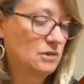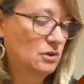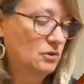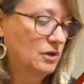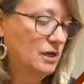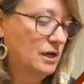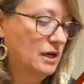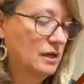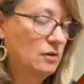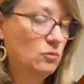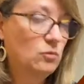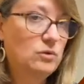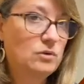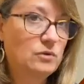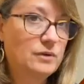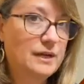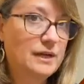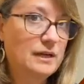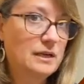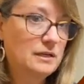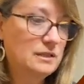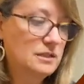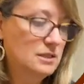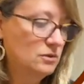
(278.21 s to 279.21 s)
Okay, we'll
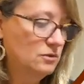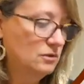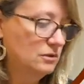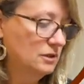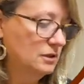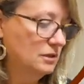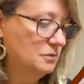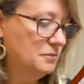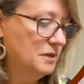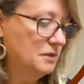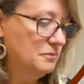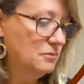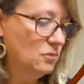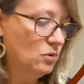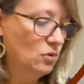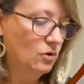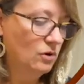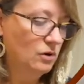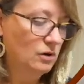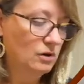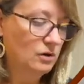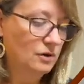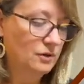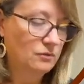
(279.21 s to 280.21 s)
get into a little bit
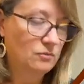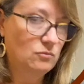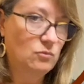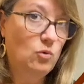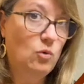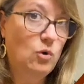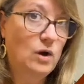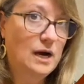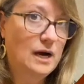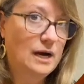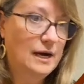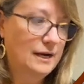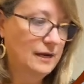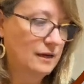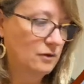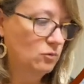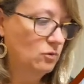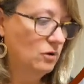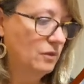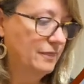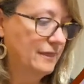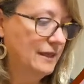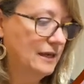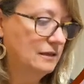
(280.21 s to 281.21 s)
more on why and
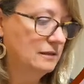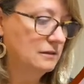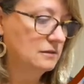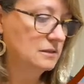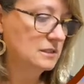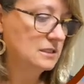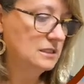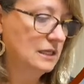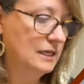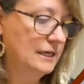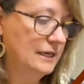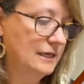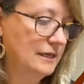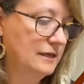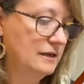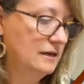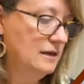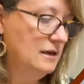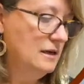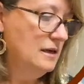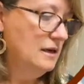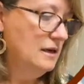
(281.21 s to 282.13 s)
what that looks like